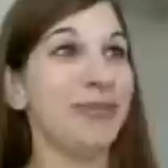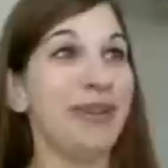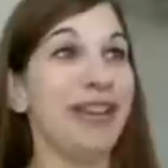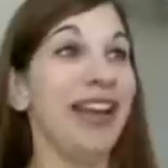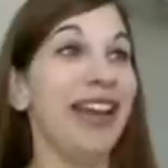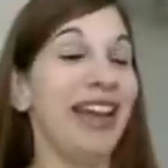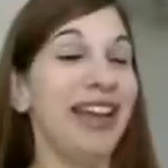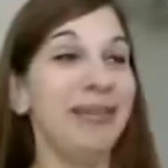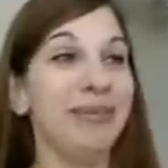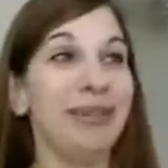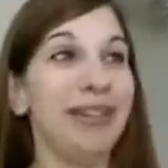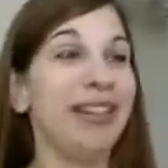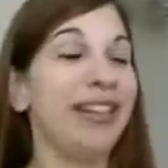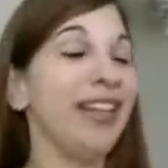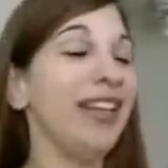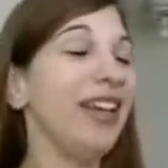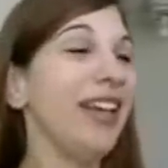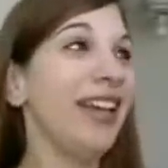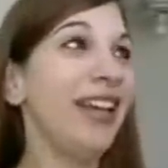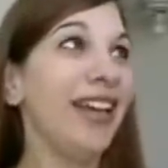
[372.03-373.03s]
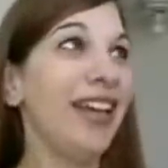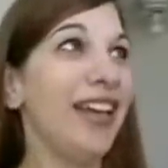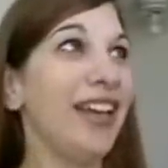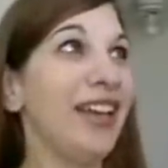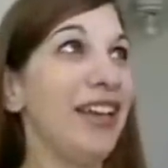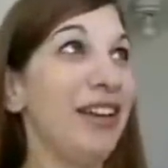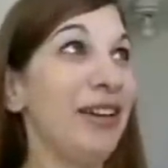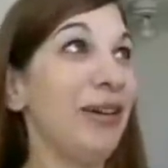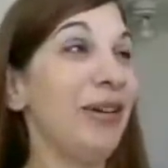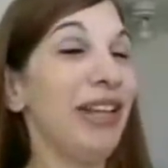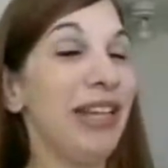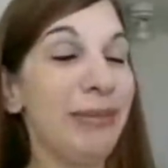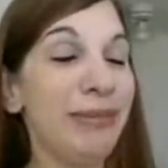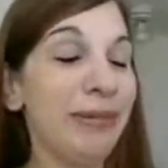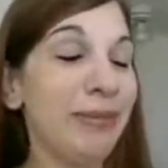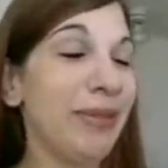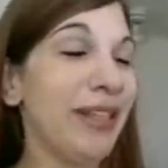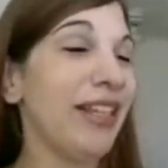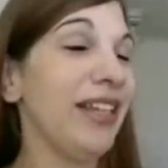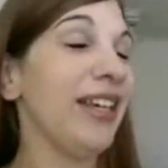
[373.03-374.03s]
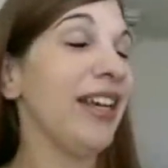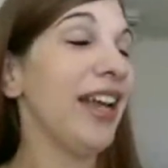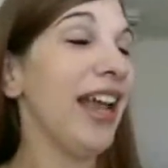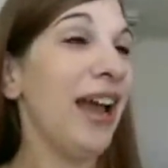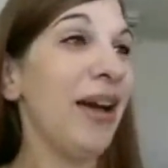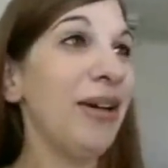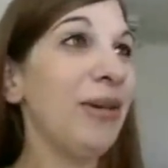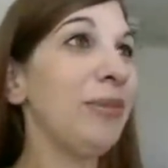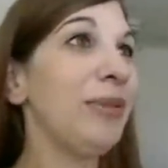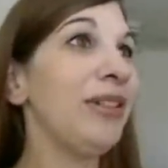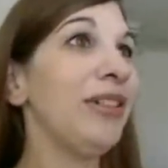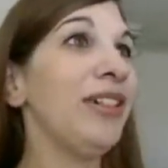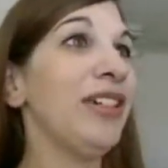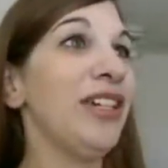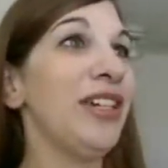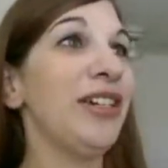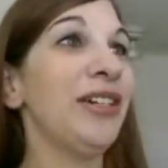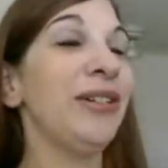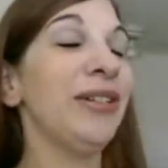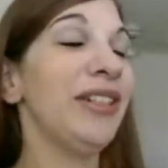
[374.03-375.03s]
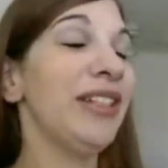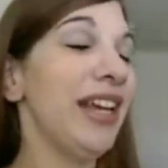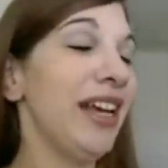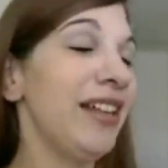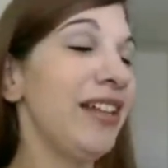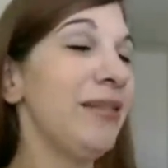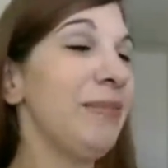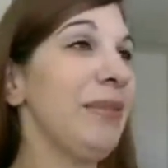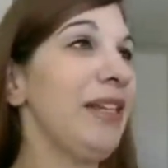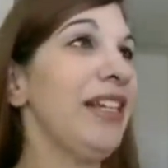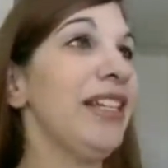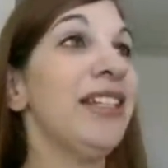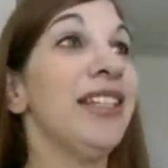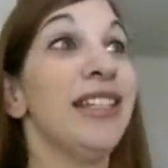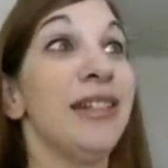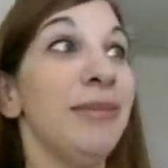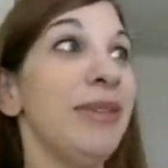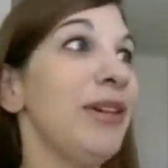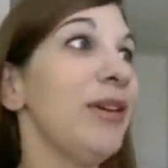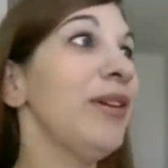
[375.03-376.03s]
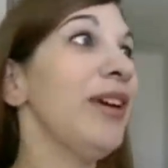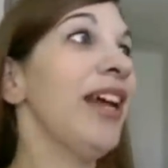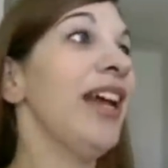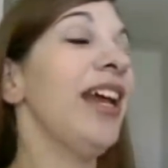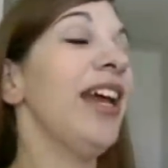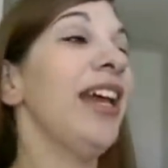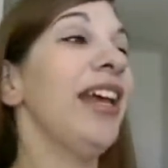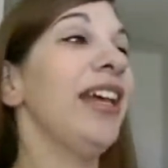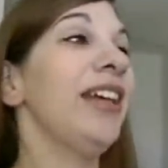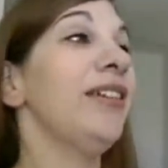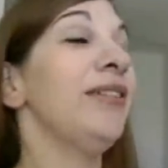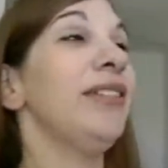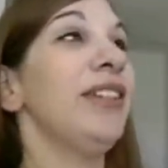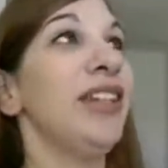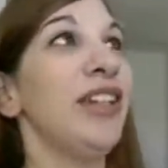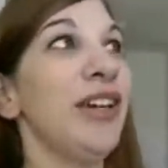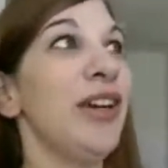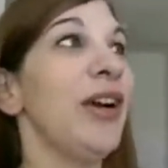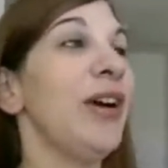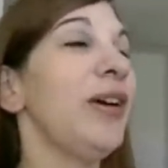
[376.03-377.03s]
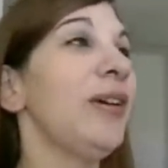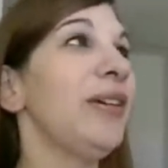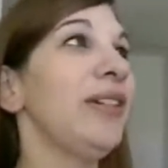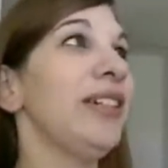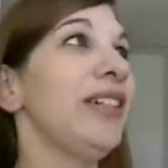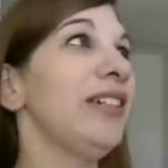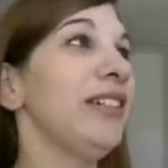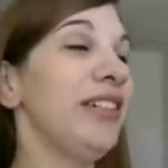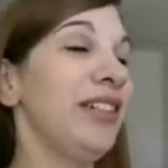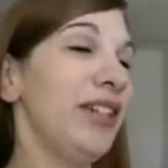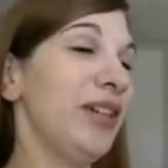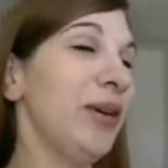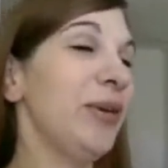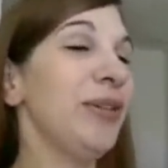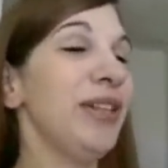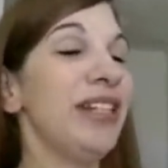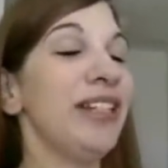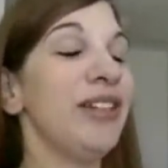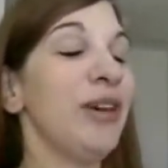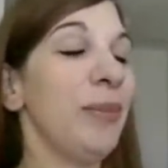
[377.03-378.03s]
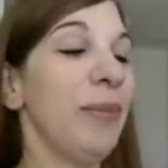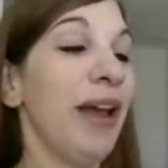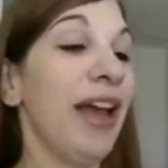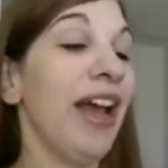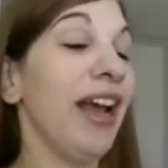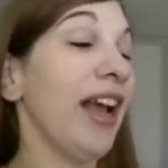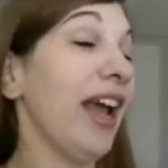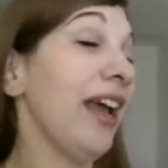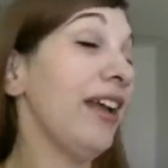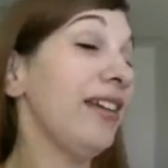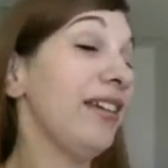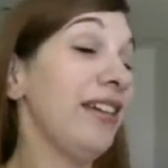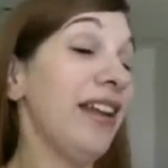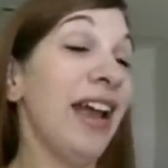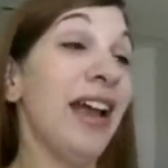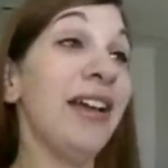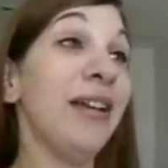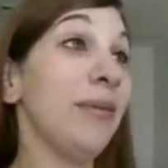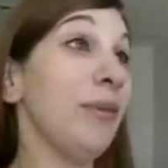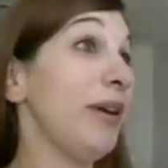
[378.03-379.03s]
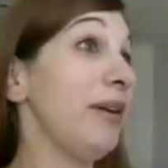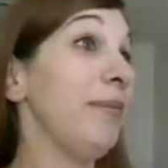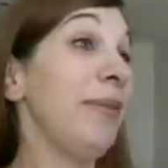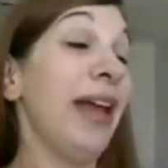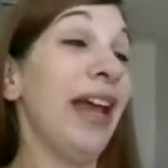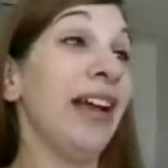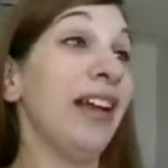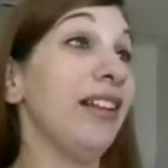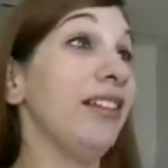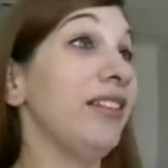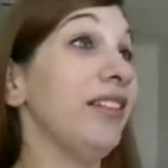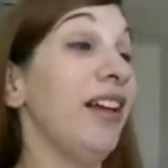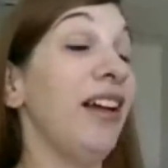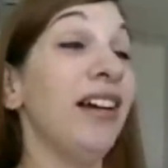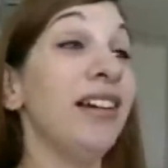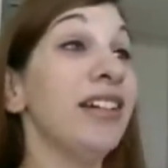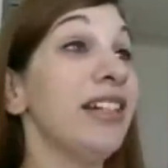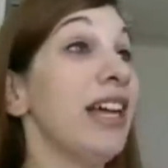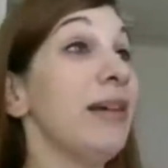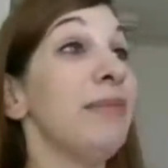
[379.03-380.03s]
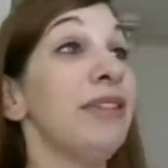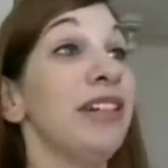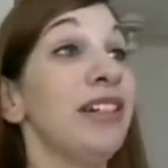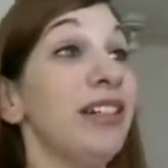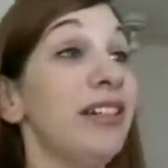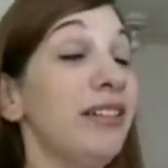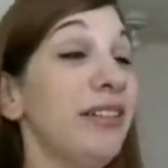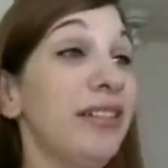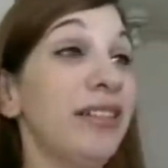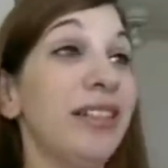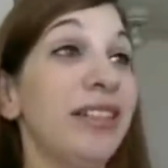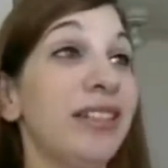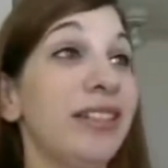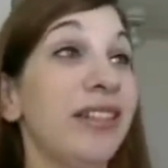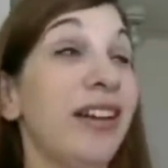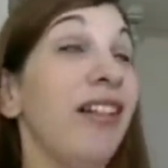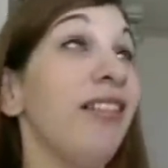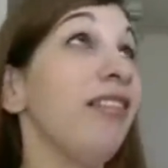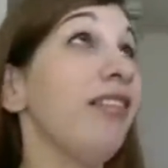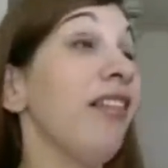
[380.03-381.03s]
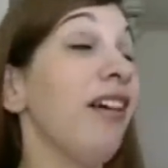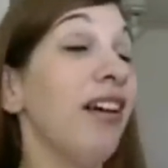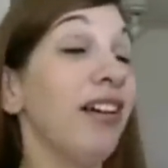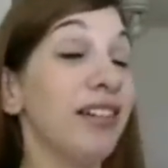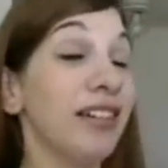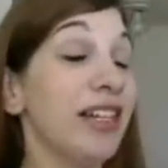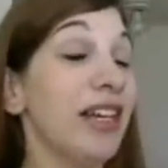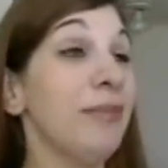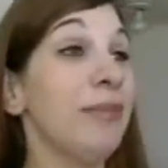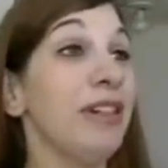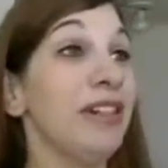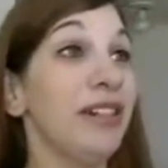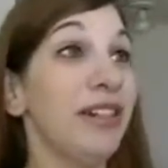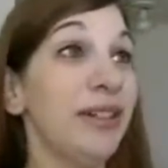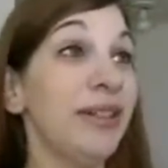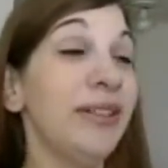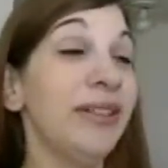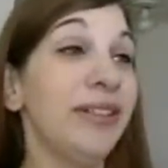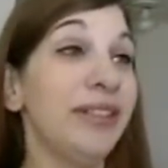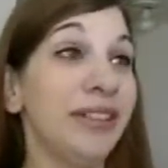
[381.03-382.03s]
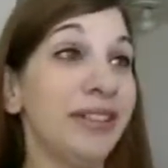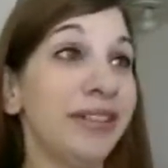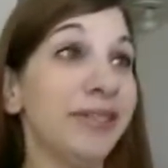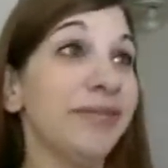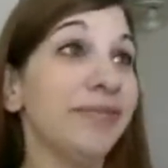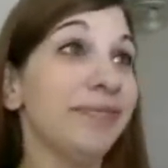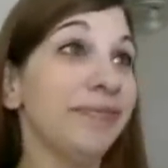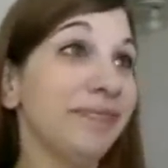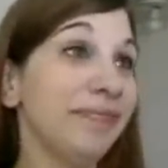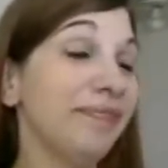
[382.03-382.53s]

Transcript: in the church behind me, you know, keeping me accountable, you know, telling me it's going to be okay and, you know, you're, you do not need to go back, I, I'd have went back a long time ago. A long time ago.